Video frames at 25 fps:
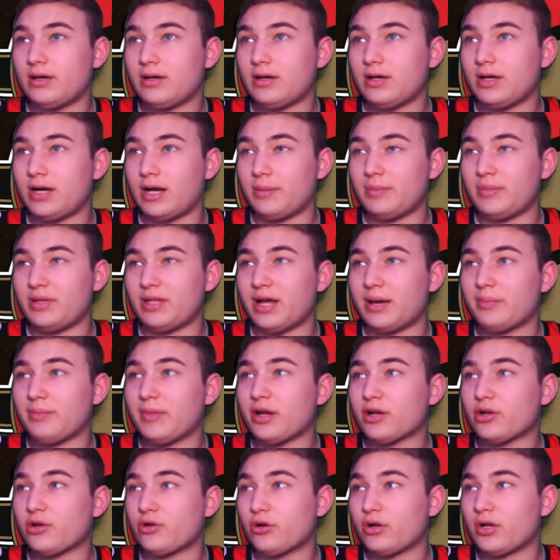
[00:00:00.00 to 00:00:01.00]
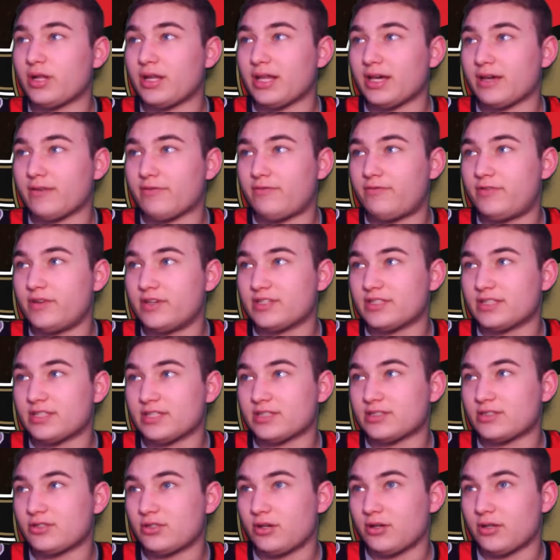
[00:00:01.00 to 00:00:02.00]
not good at, like,
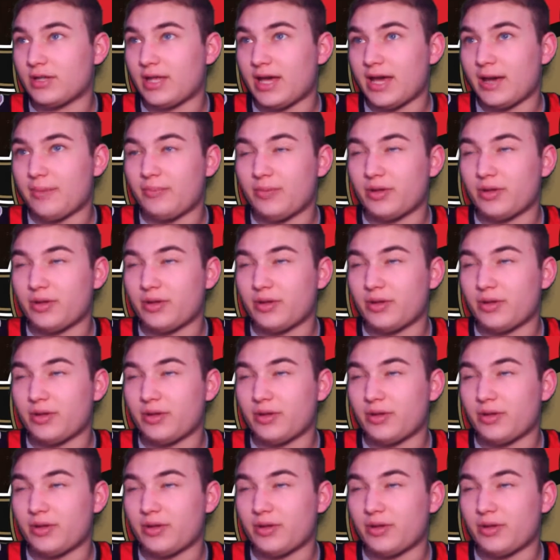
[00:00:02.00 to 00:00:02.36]
physics and all that,